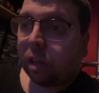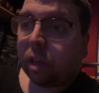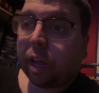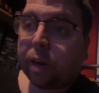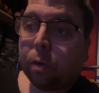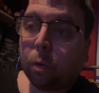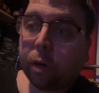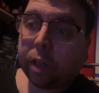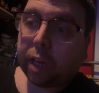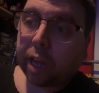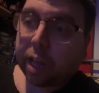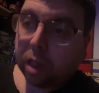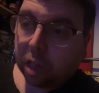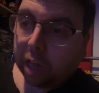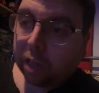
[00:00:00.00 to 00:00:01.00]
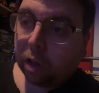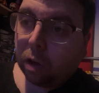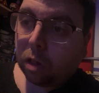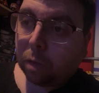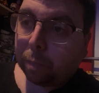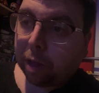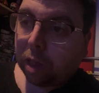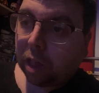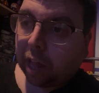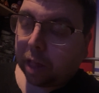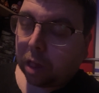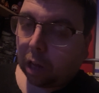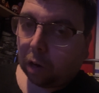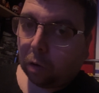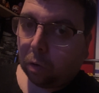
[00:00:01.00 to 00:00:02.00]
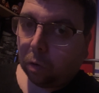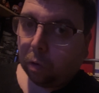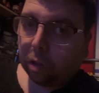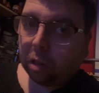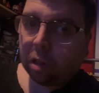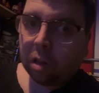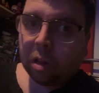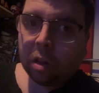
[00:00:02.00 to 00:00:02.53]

in order to continue to be Santa Claus.